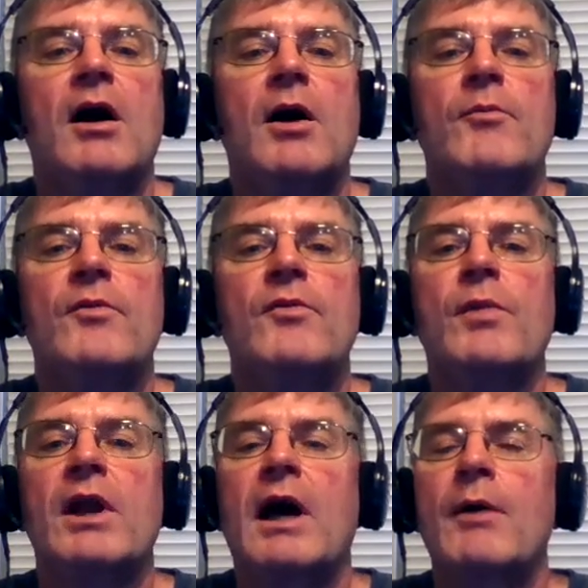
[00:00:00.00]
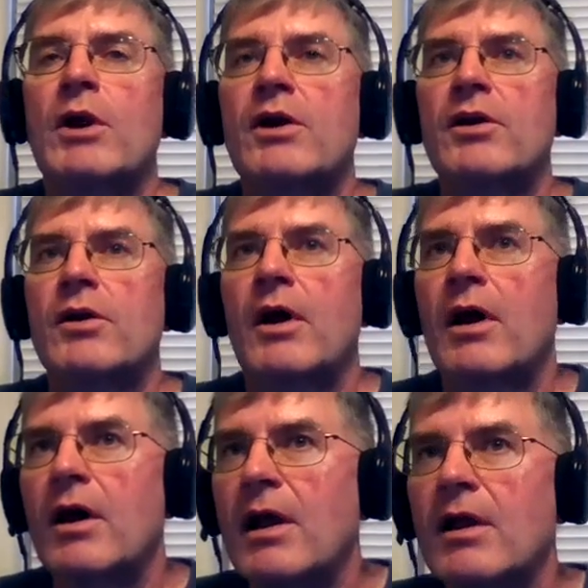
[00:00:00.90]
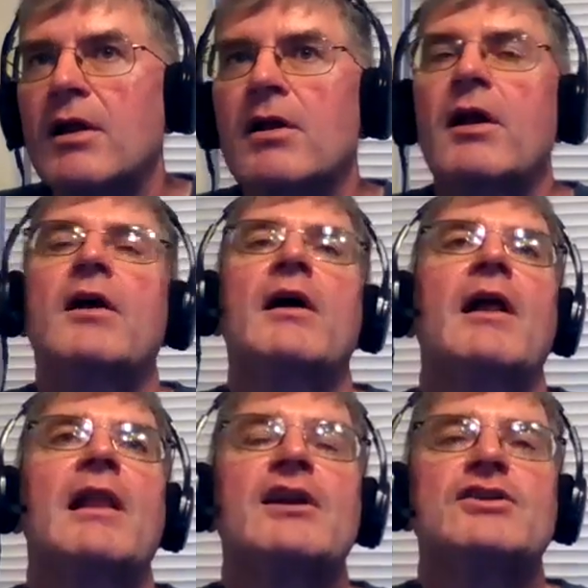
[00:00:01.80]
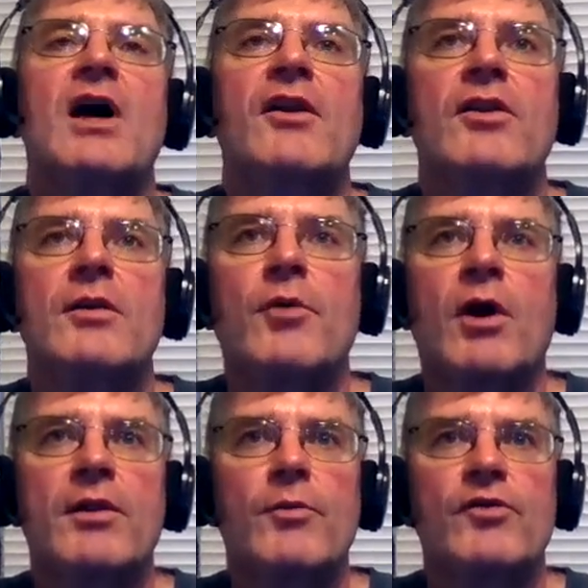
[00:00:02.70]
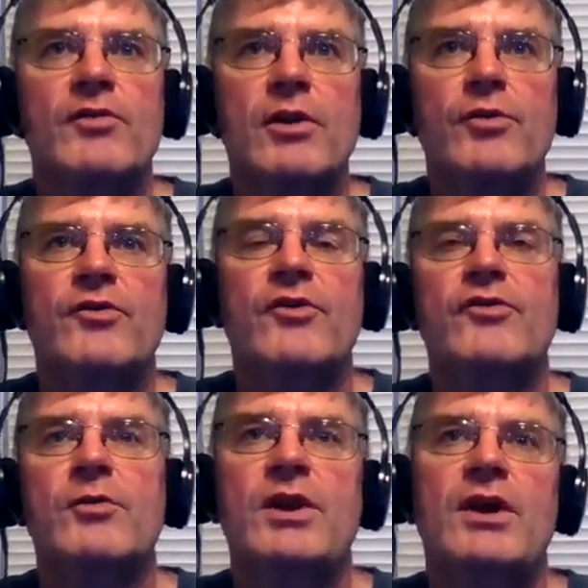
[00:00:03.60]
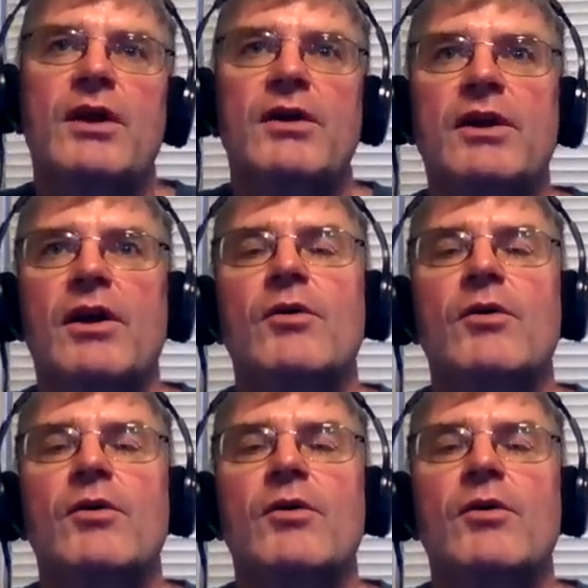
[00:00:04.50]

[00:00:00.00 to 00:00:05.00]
But I wanted to latch on to the part that was closest to being,